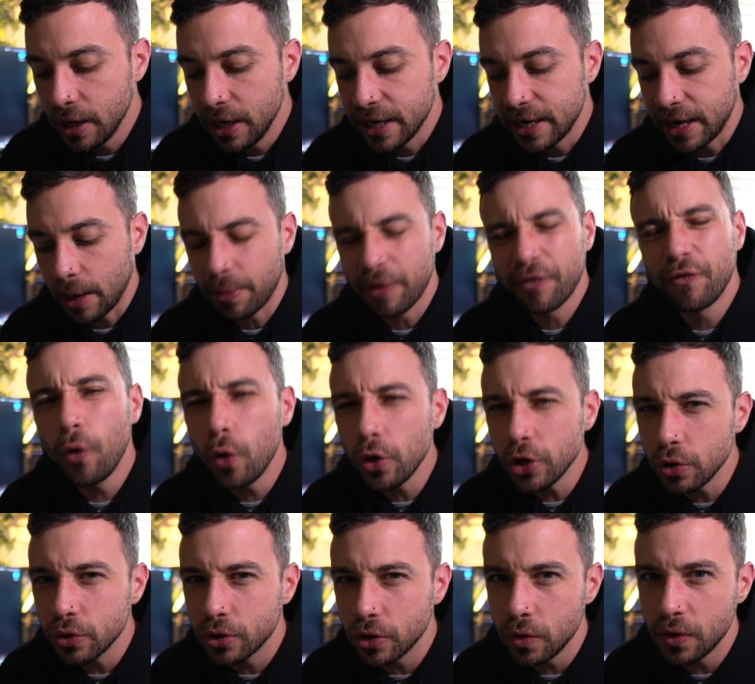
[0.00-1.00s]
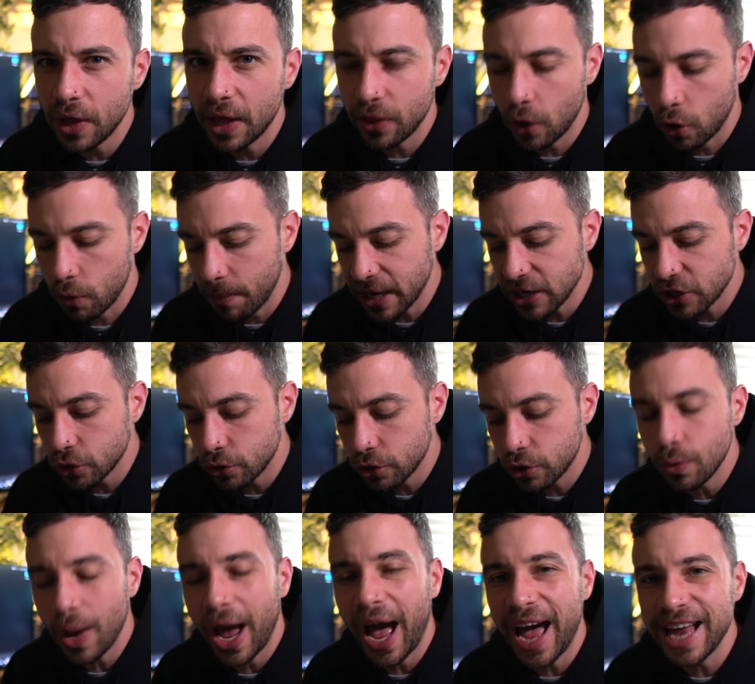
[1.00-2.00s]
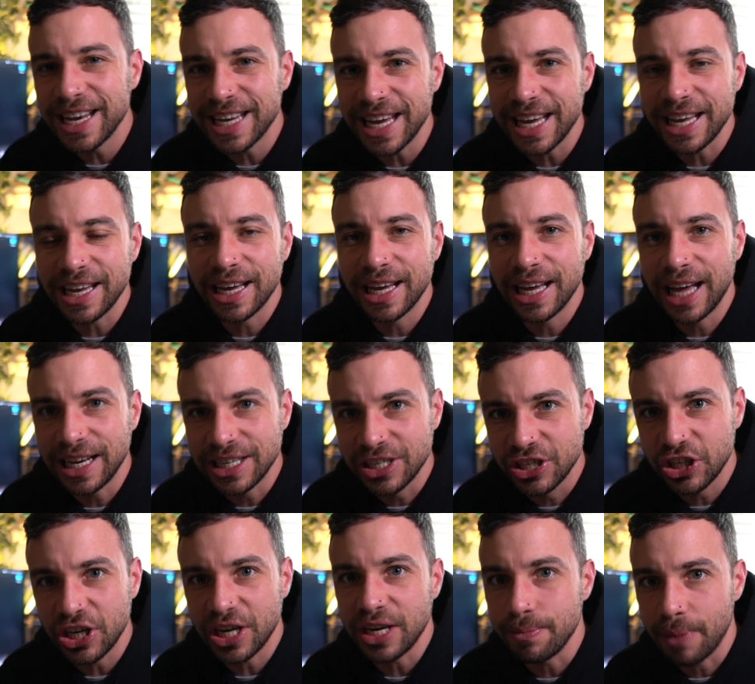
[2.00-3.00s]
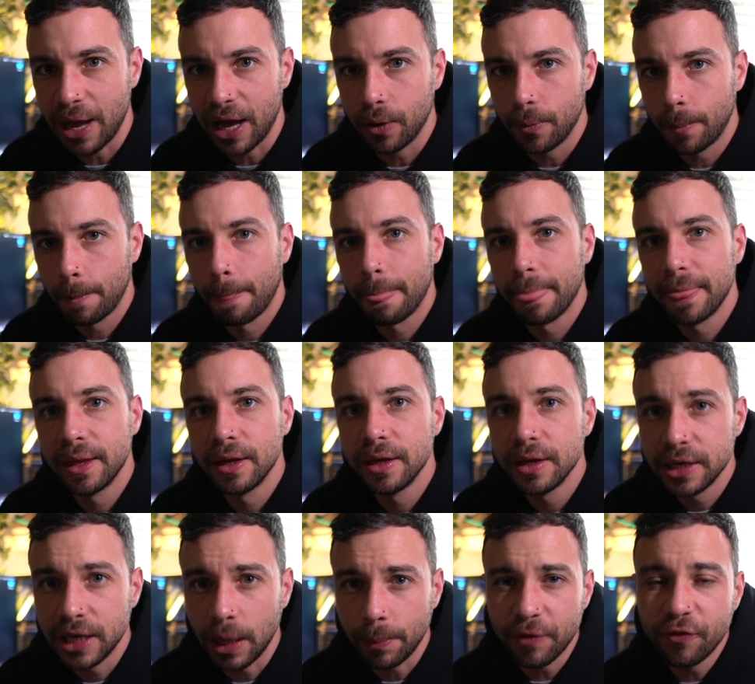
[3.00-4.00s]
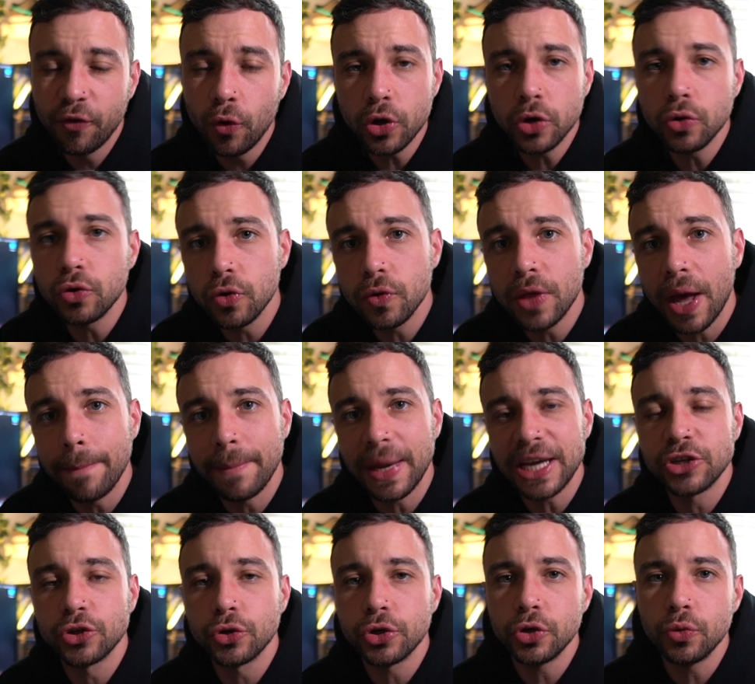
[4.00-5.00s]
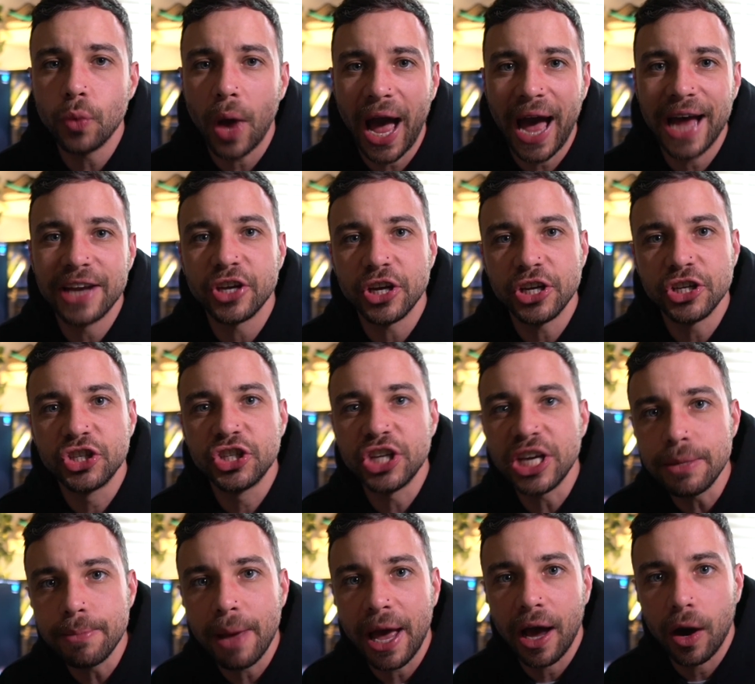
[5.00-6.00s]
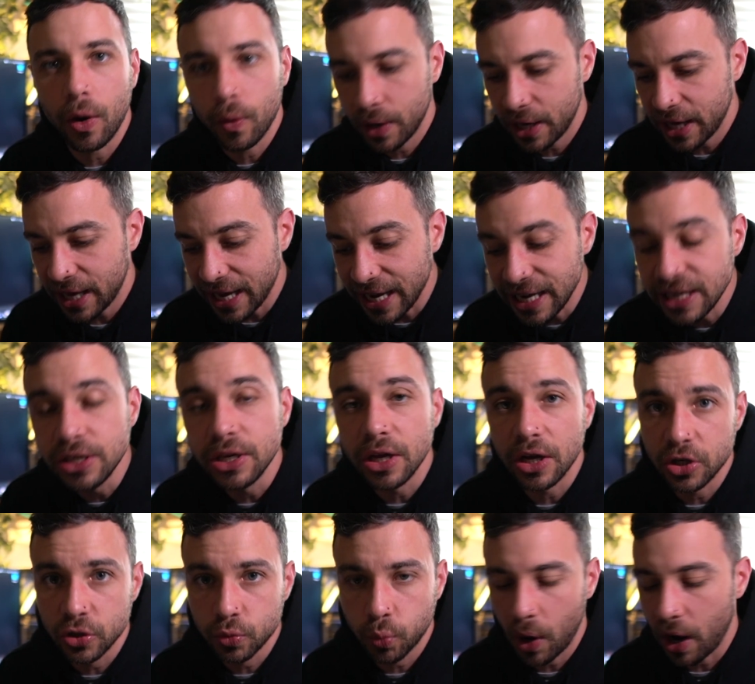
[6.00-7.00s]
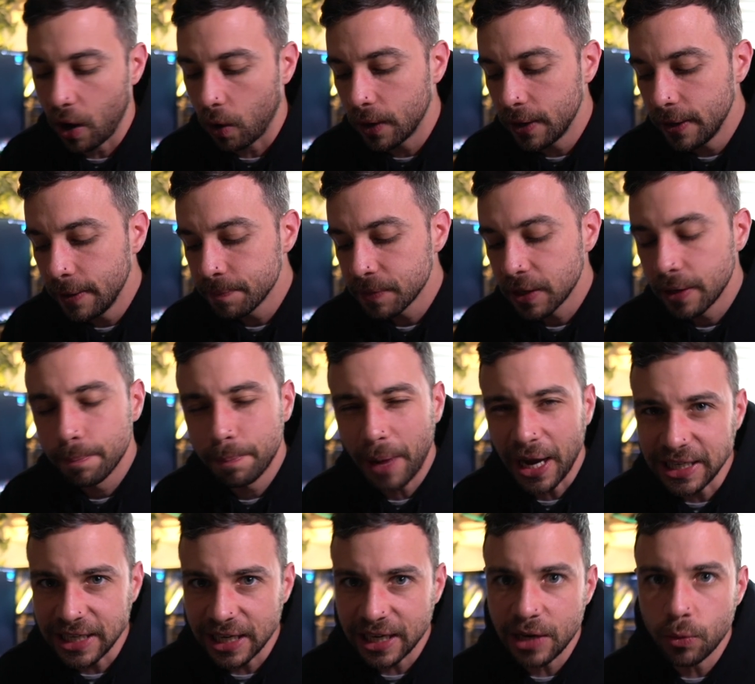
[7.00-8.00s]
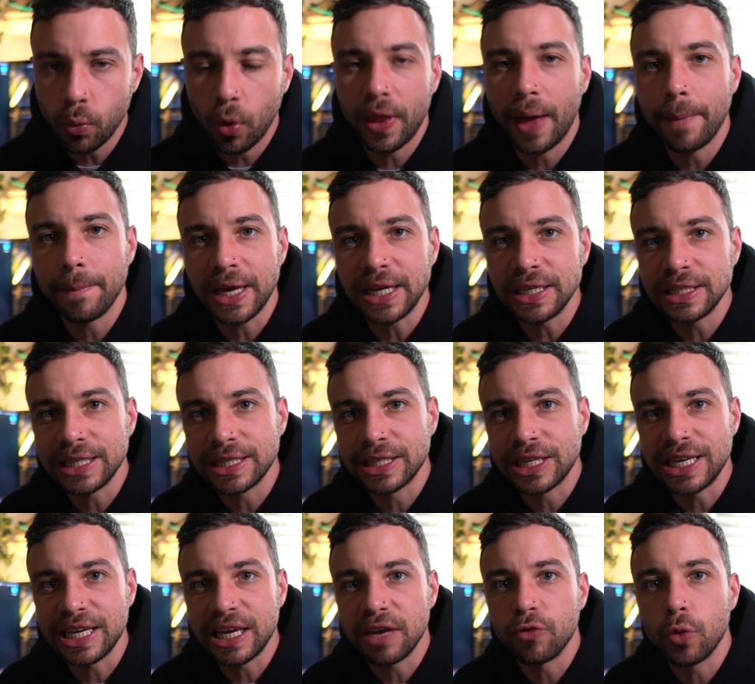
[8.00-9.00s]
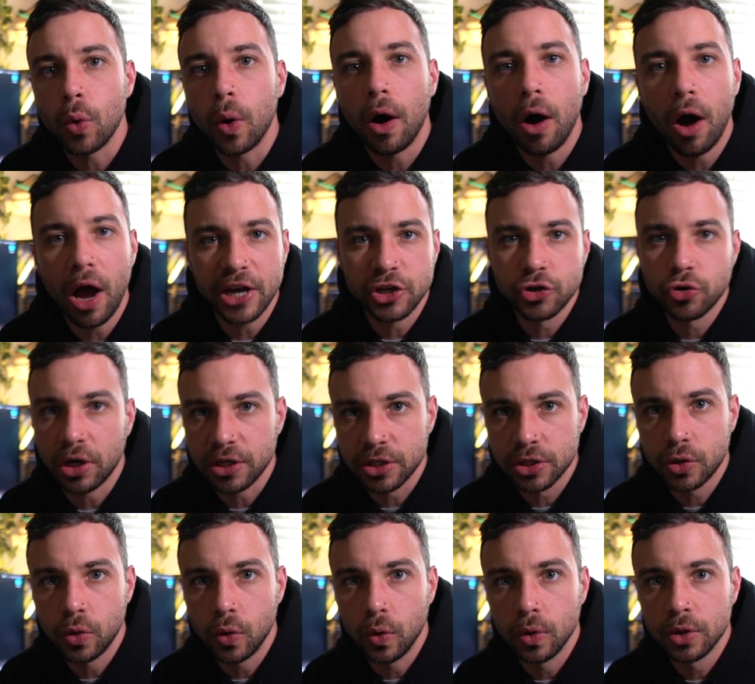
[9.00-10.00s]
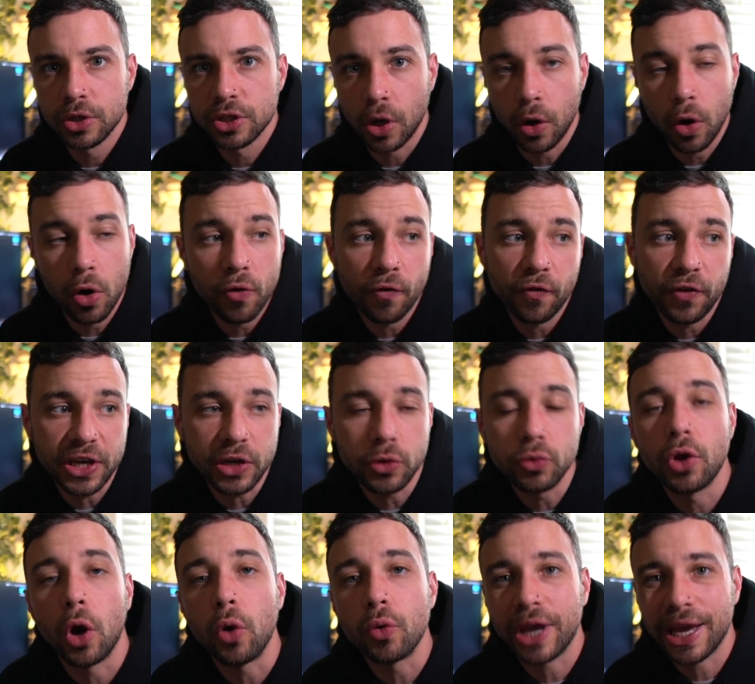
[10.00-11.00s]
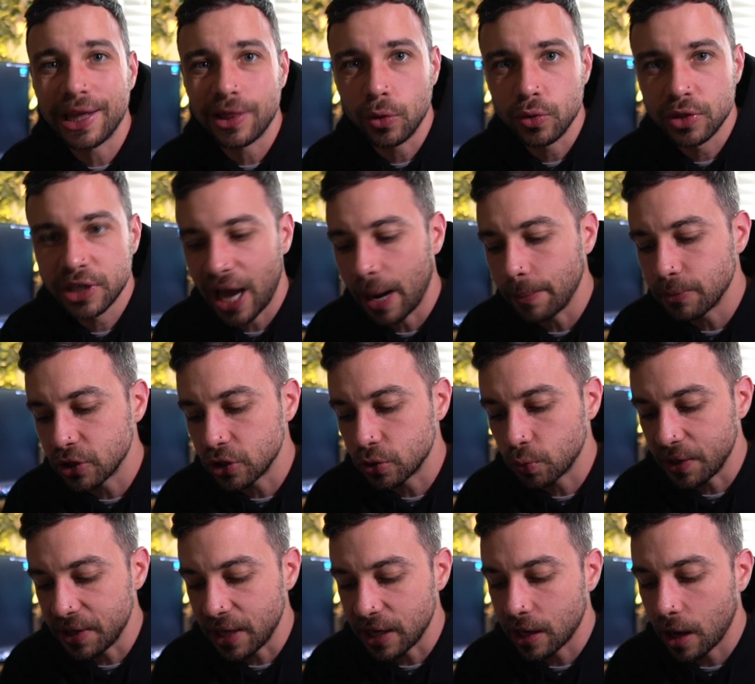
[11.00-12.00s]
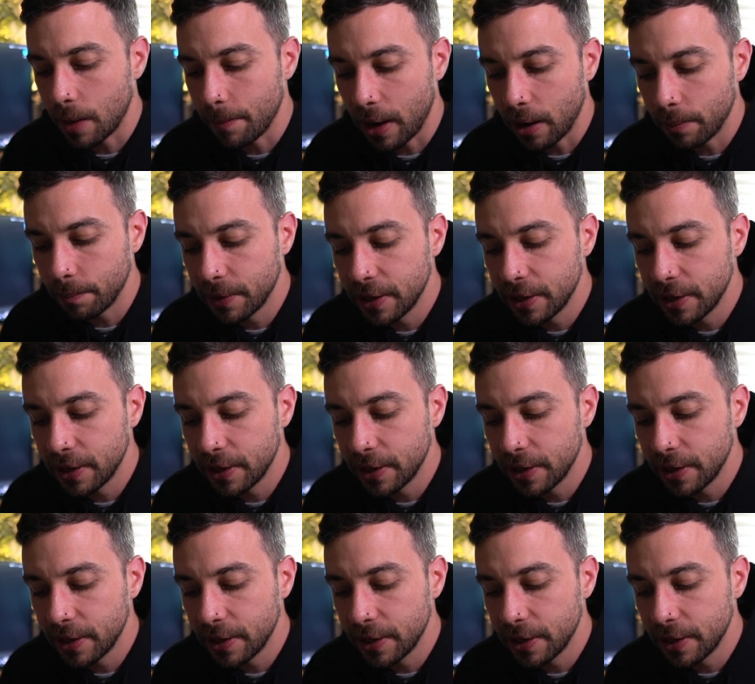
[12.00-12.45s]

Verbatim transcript: Now before you do that though, make sure you add in a Gmail. Now before you do that, make sure you add a Gmail in as well. Basically what that means, it's gonna give you a higher trust score, so hopefully you don't get those captchas when they come up.